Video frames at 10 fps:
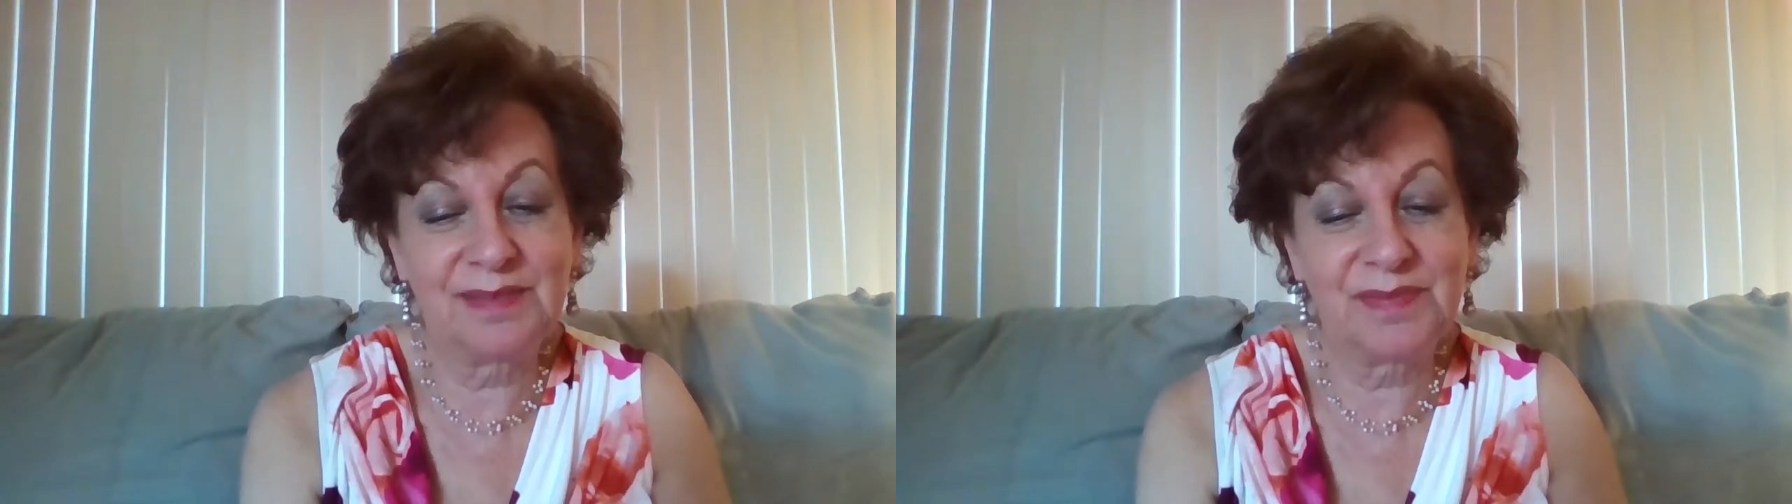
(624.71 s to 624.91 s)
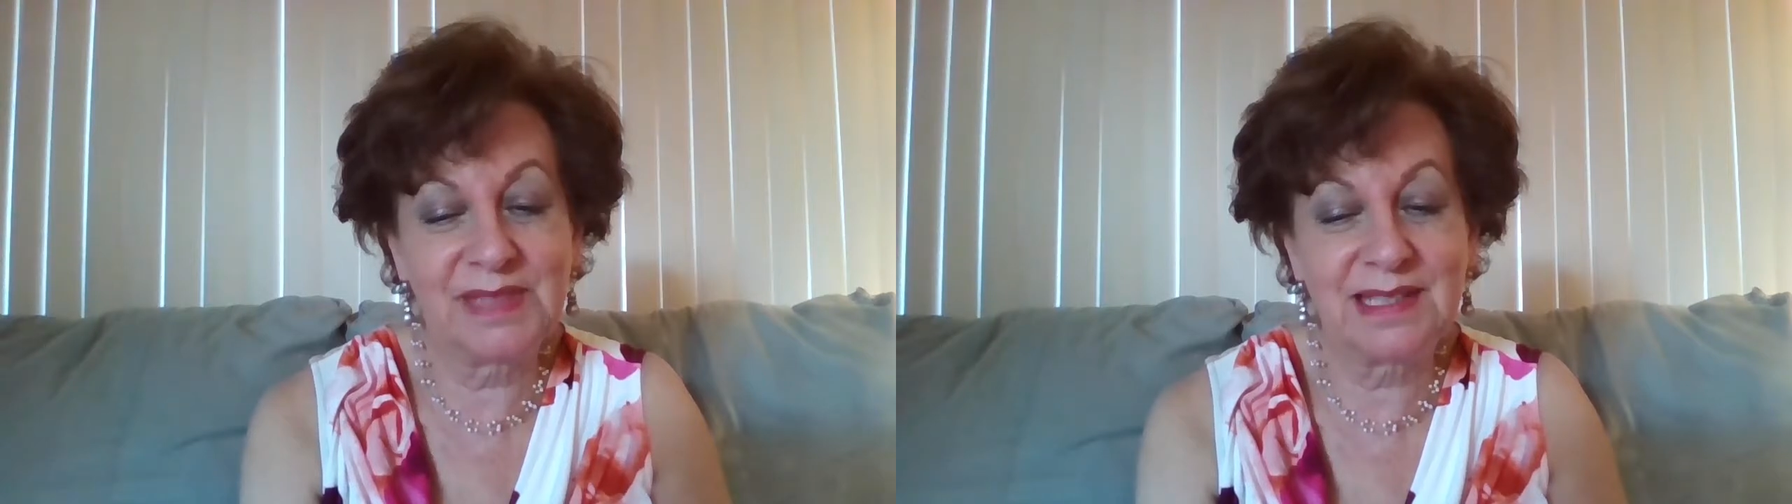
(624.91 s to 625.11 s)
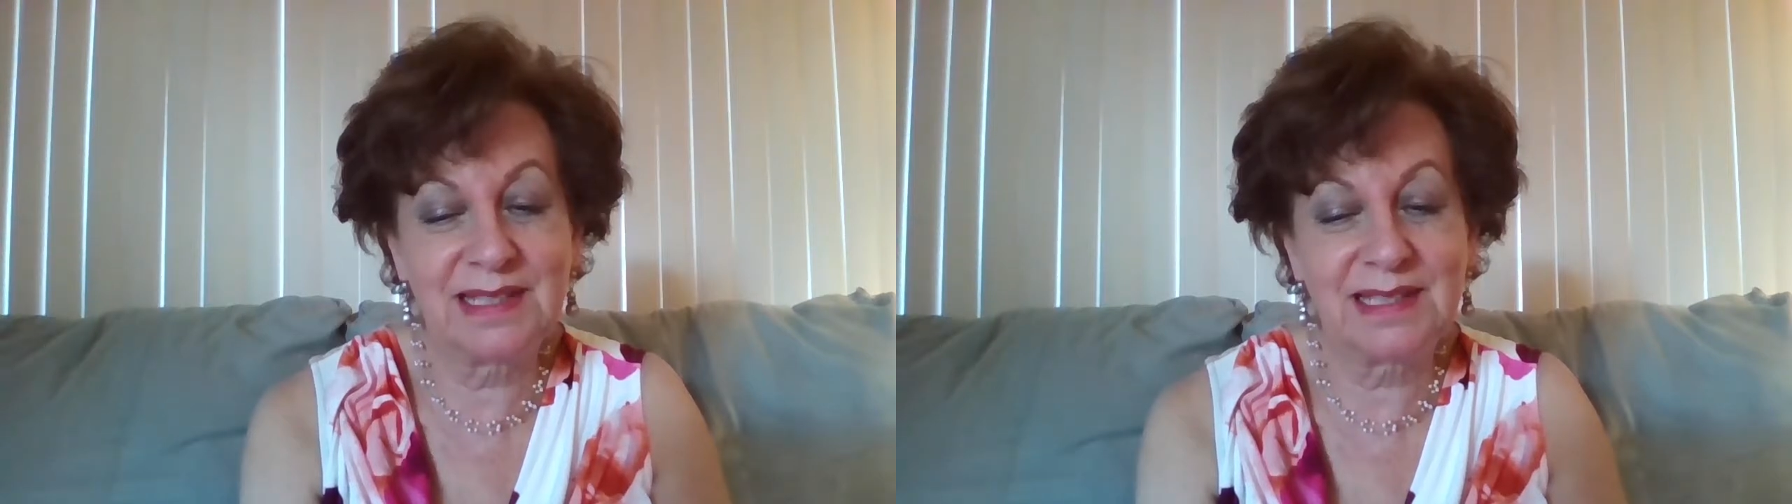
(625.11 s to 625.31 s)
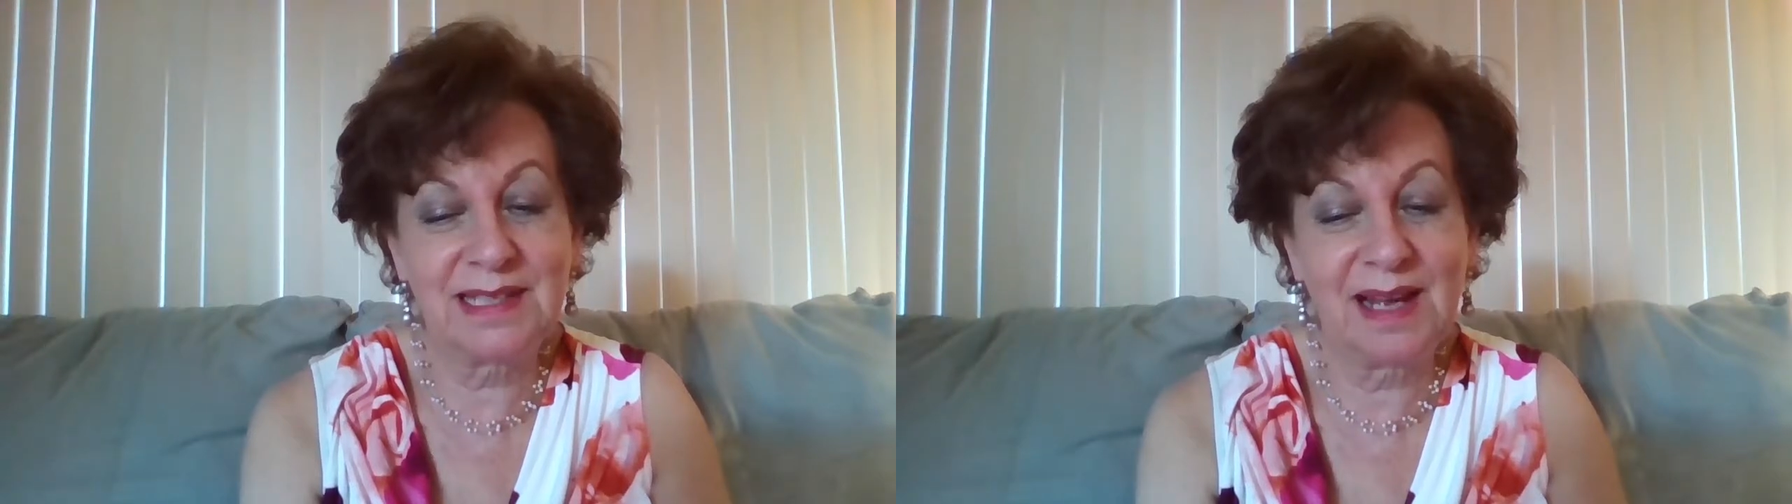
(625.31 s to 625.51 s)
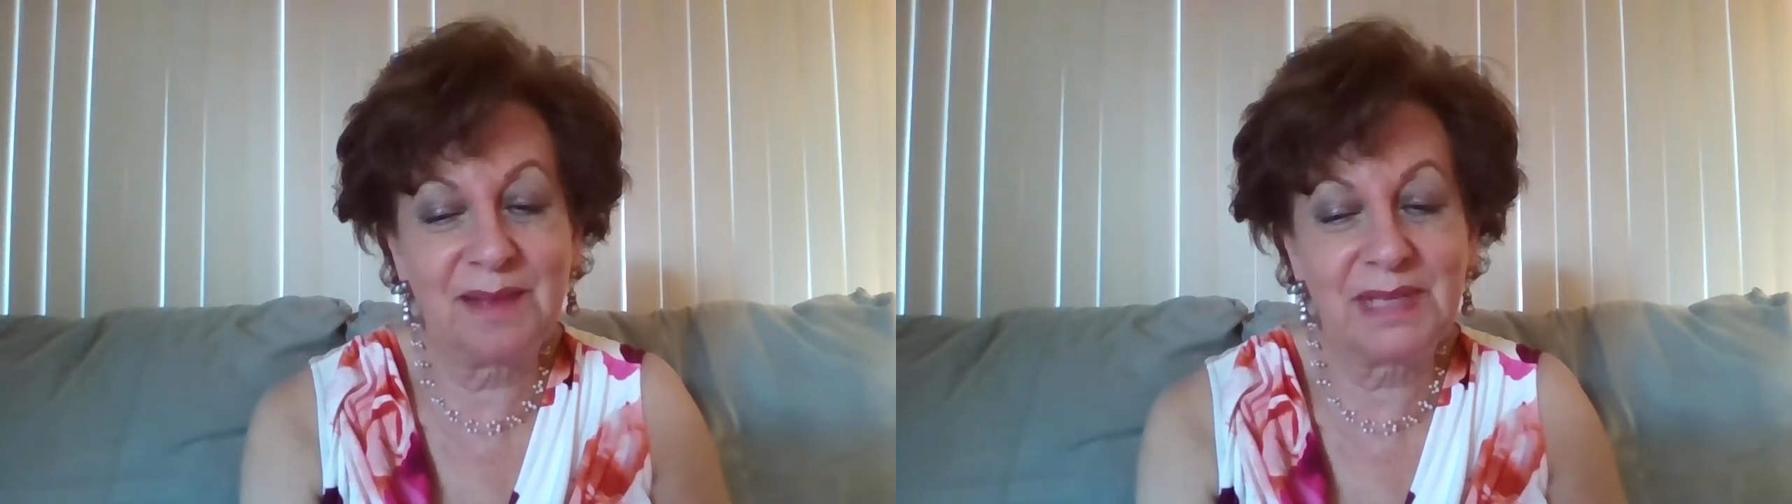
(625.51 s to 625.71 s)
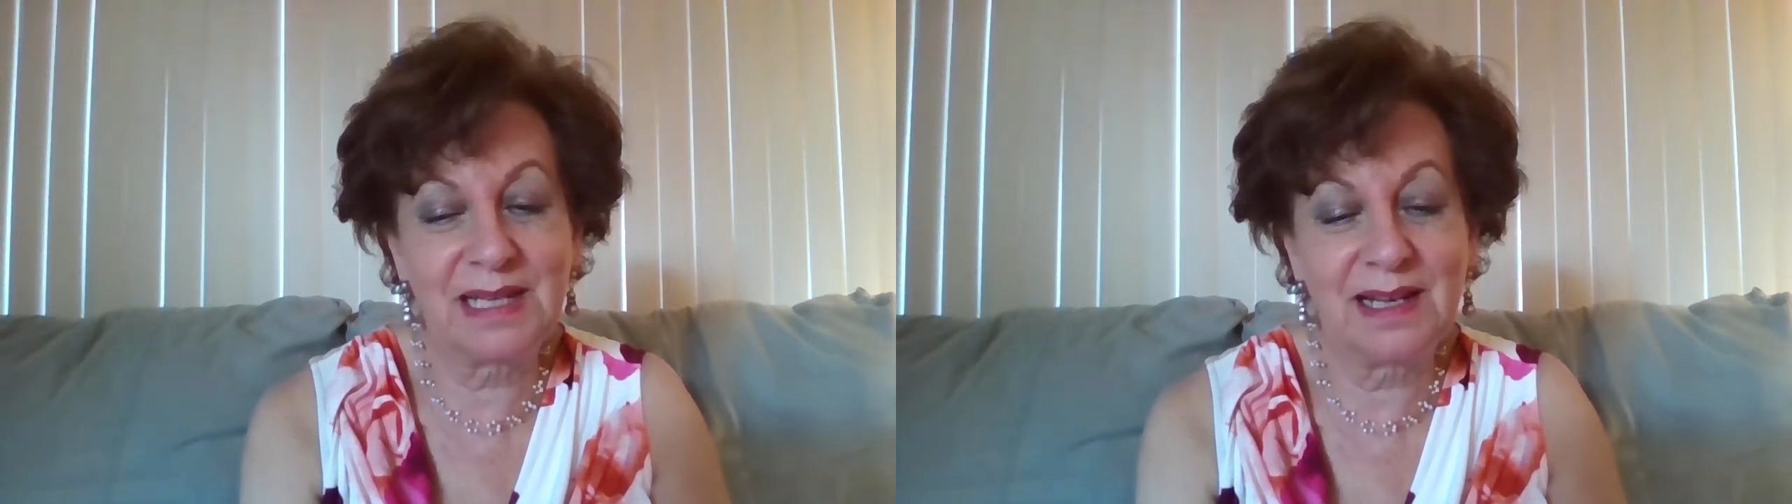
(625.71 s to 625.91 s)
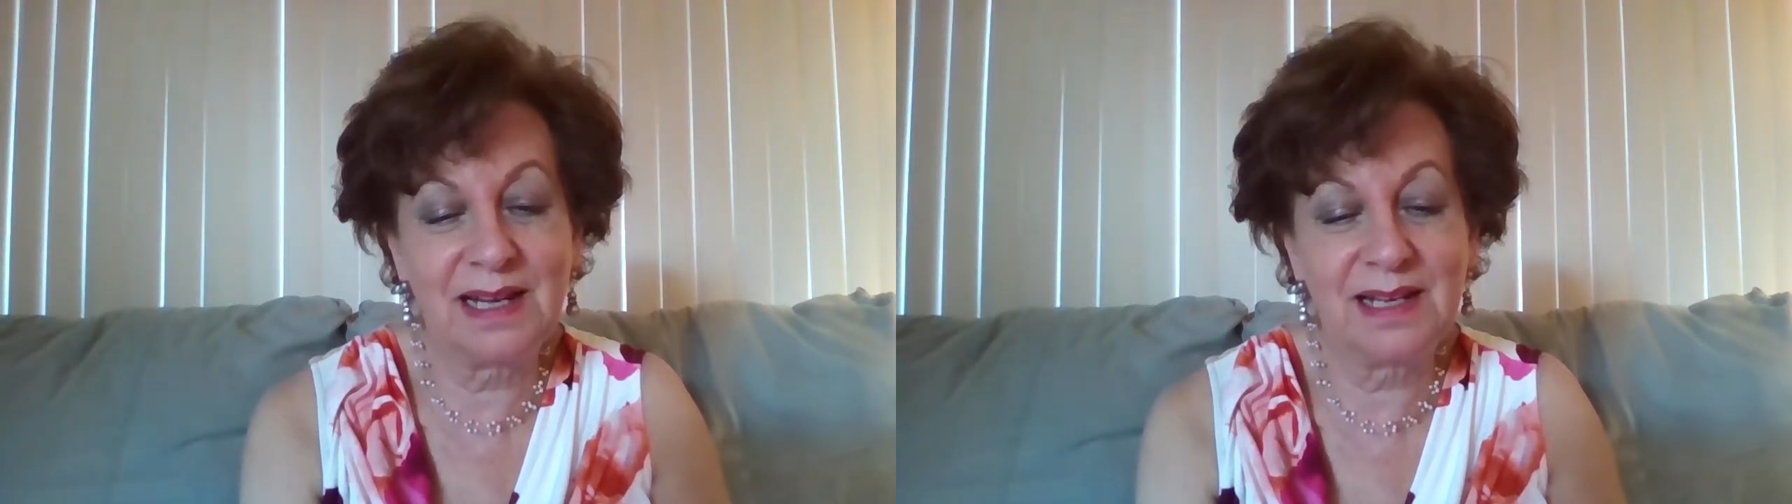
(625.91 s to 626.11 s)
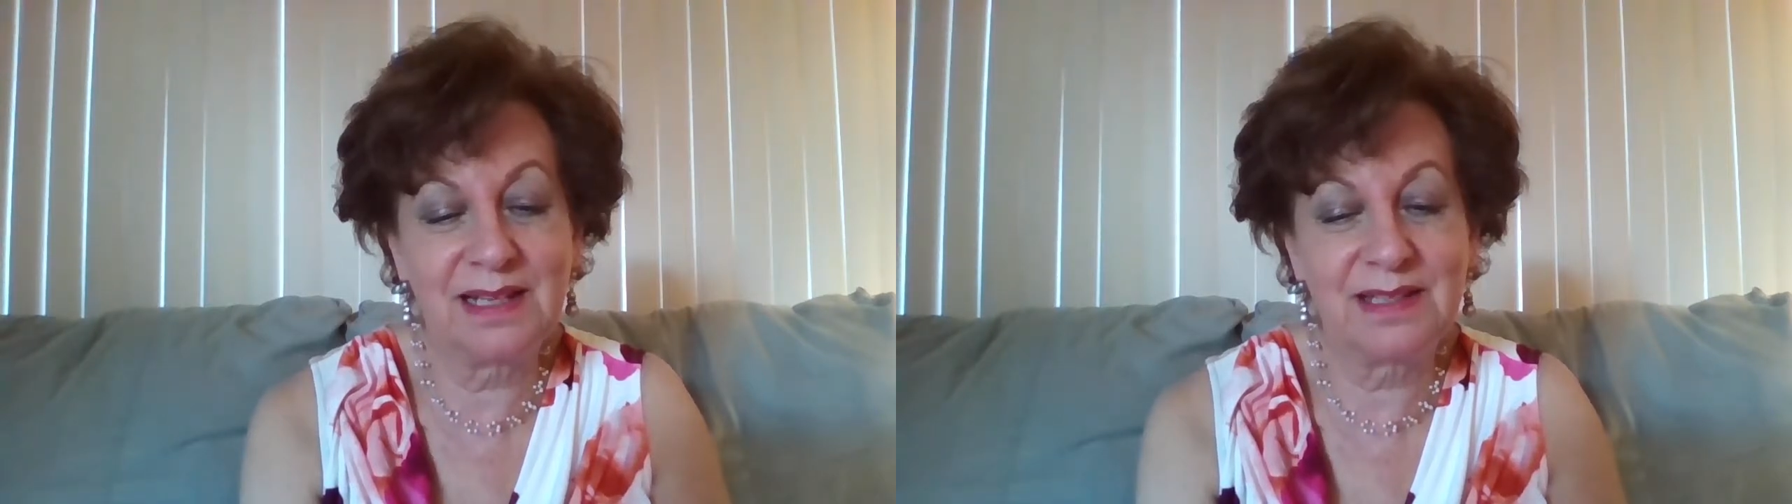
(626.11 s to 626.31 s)
this is not
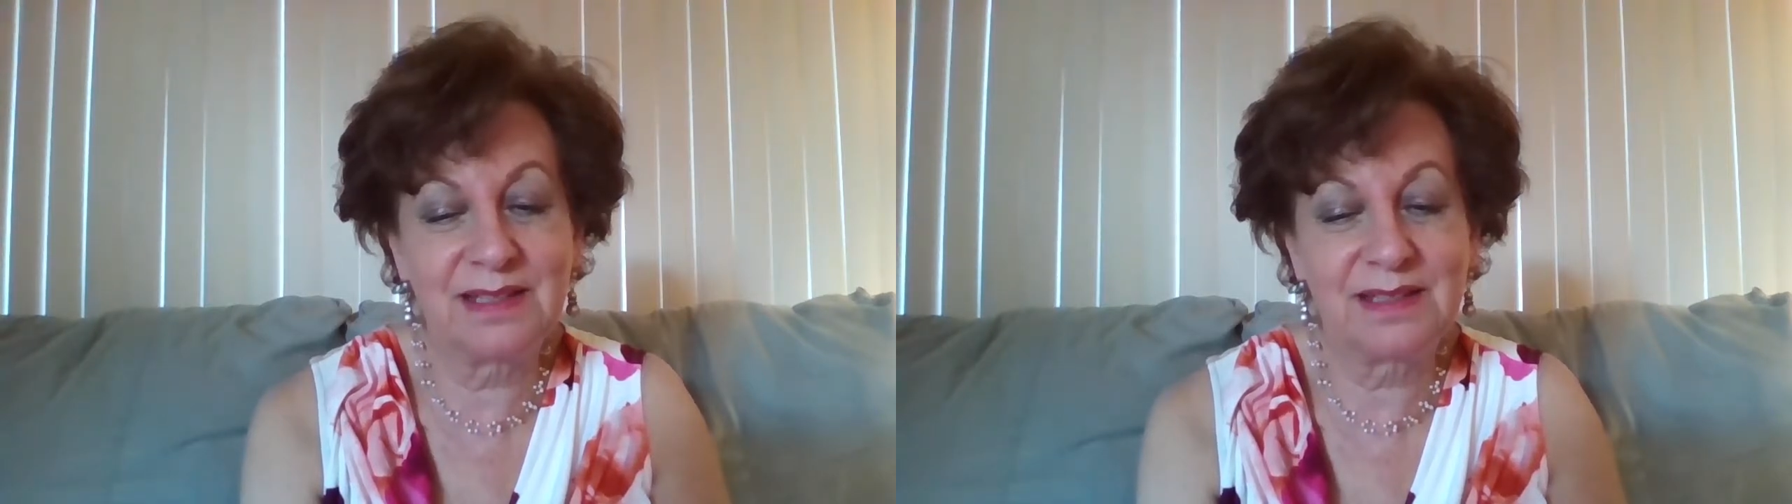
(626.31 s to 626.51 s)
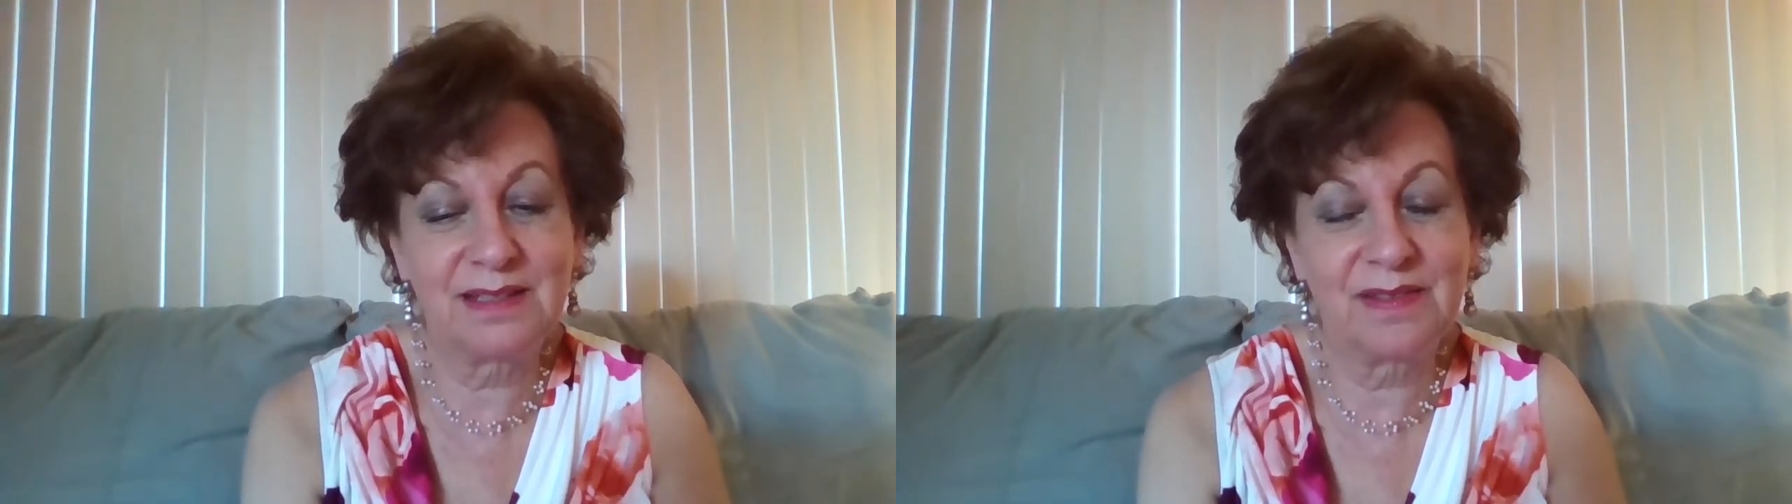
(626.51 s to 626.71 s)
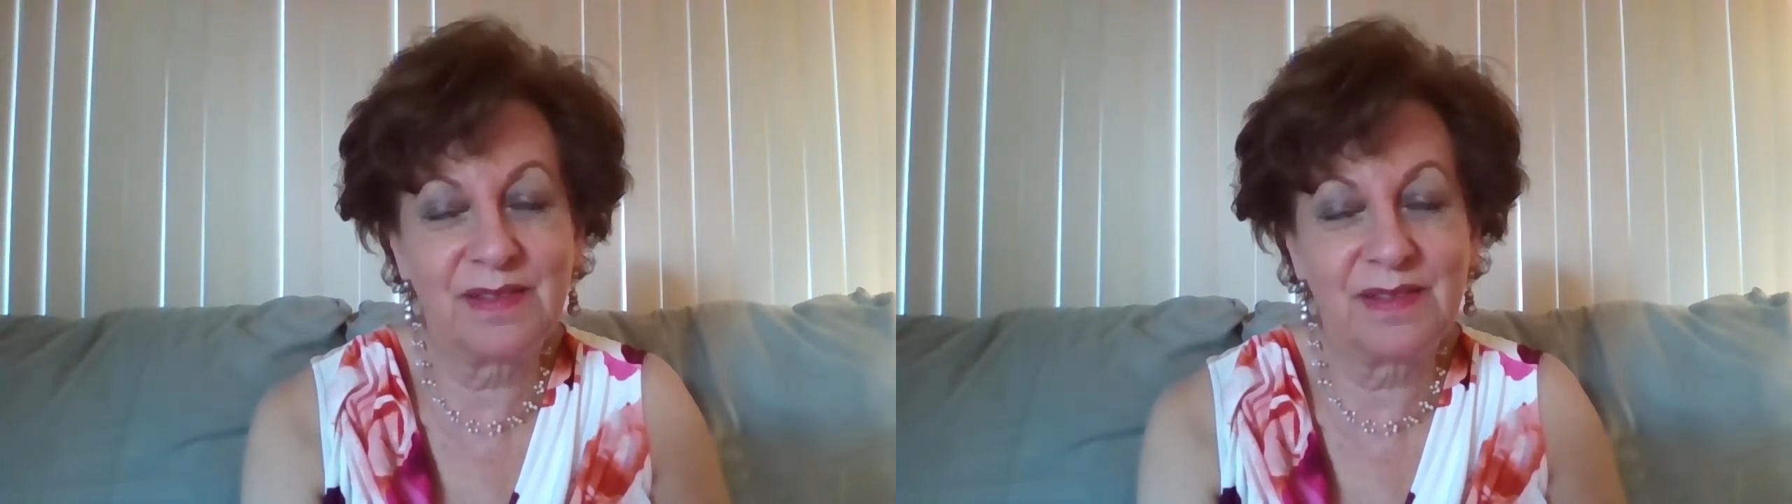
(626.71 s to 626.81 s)
because